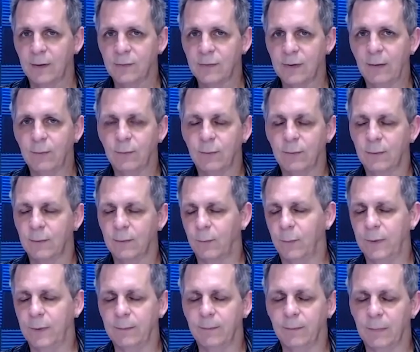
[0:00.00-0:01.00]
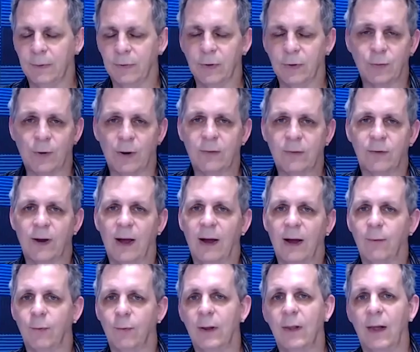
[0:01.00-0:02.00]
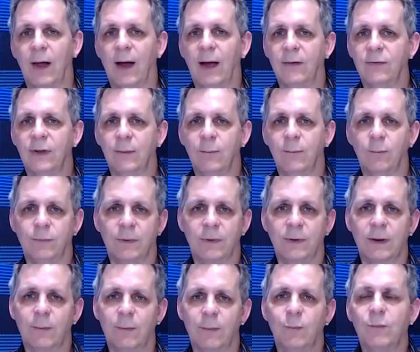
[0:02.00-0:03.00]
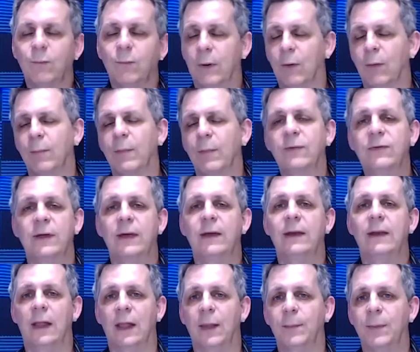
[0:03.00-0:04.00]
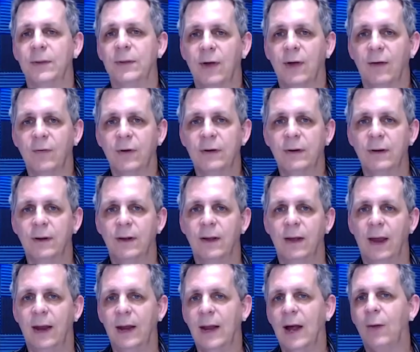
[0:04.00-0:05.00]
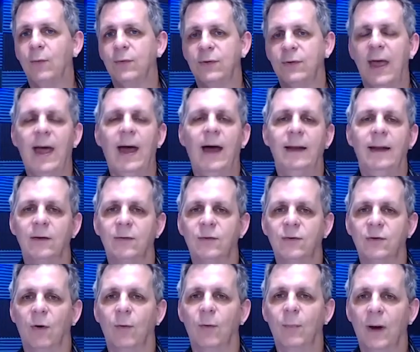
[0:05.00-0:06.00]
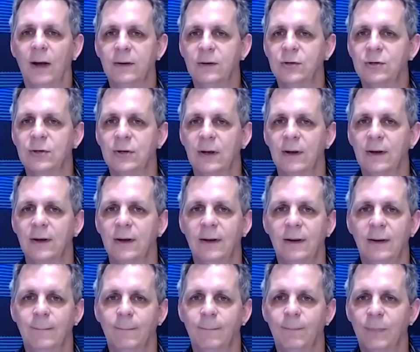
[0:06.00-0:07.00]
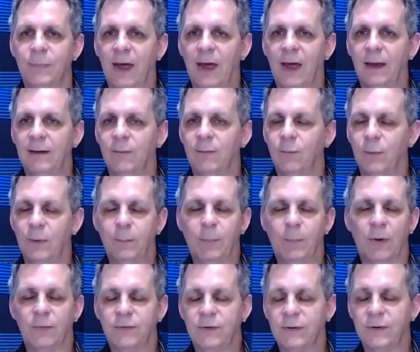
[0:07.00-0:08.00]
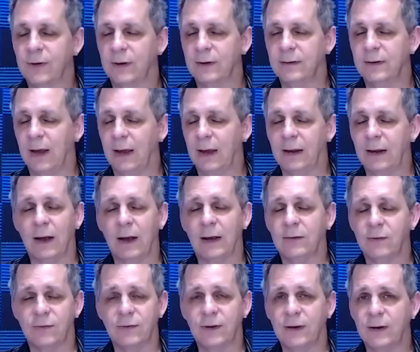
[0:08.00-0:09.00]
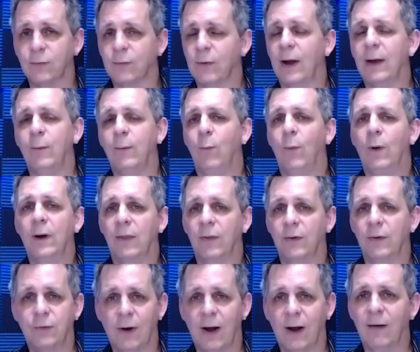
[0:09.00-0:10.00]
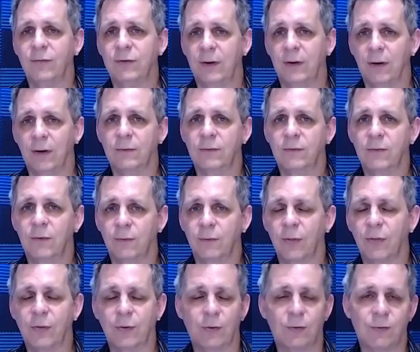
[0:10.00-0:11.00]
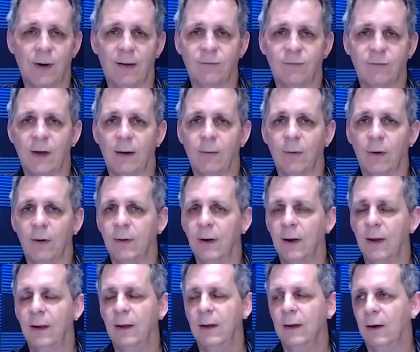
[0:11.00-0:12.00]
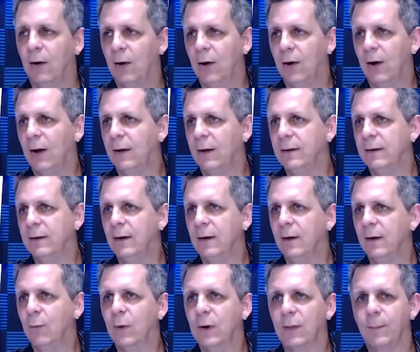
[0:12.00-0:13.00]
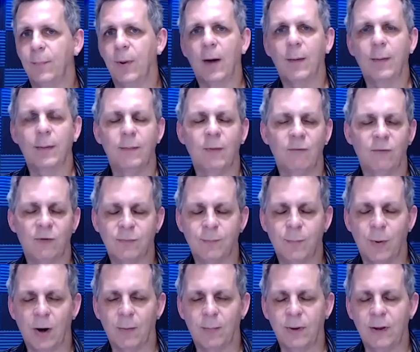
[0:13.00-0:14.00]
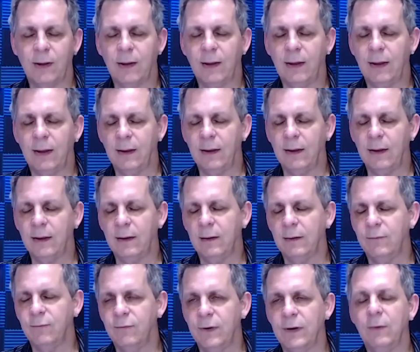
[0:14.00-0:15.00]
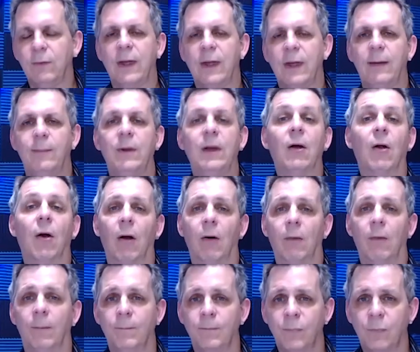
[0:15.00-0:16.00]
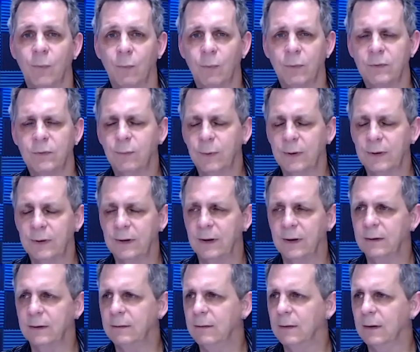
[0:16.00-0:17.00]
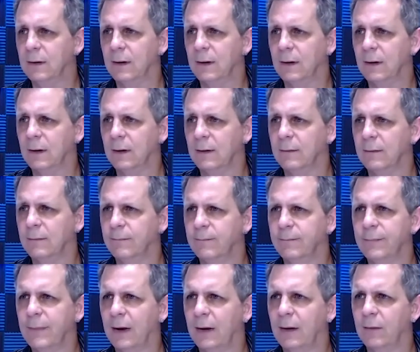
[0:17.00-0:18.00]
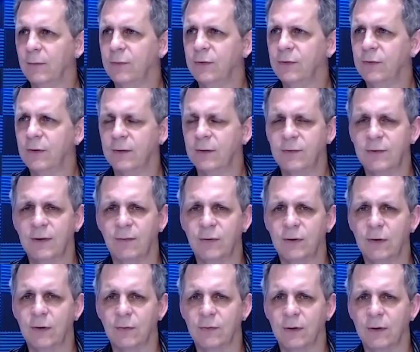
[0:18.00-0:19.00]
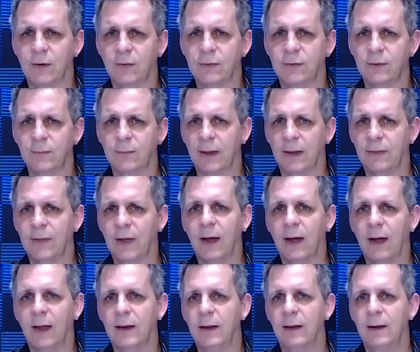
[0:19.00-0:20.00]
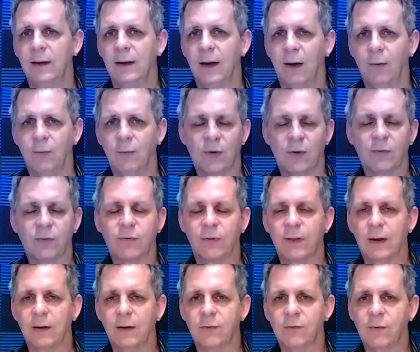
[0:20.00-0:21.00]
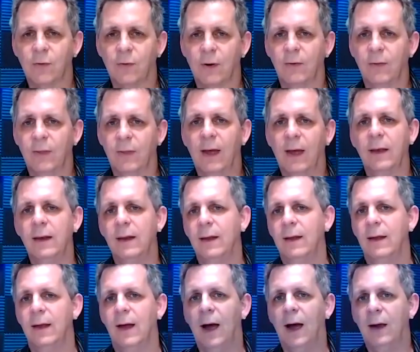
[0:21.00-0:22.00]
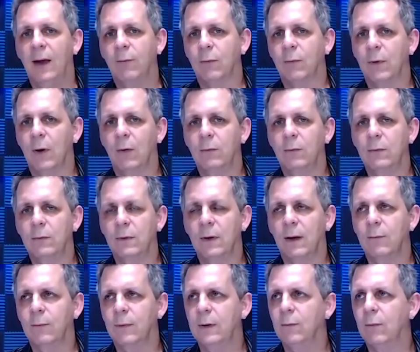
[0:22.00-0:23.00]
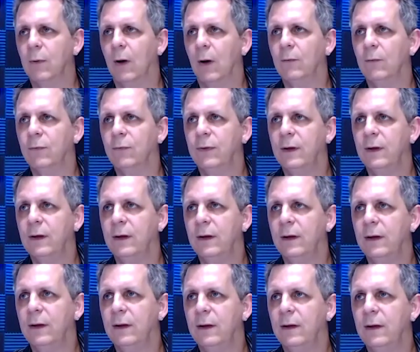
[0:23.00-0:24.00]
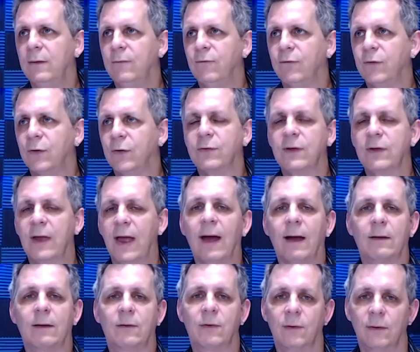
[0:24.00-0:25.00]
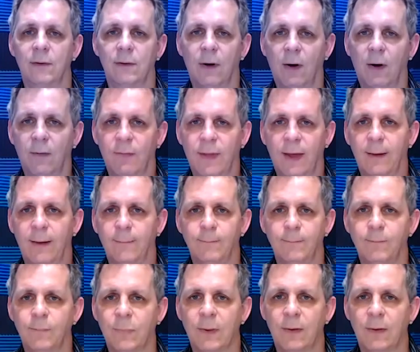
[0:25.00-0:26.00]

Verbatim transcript: because mm-hmm. I we the director and I realized that it, we were missing an element of it, and I was adding so much that we both just said, "Yeah, I just need to write one of the drafts here." So the third draft I wrote on uh, one of the Barbie movies, Barbie Video Game Hero, which we did, uh, I don't know, six, seven years ago, something like that. I was also the head of story on that. I wrote, I rewrote the first act on that.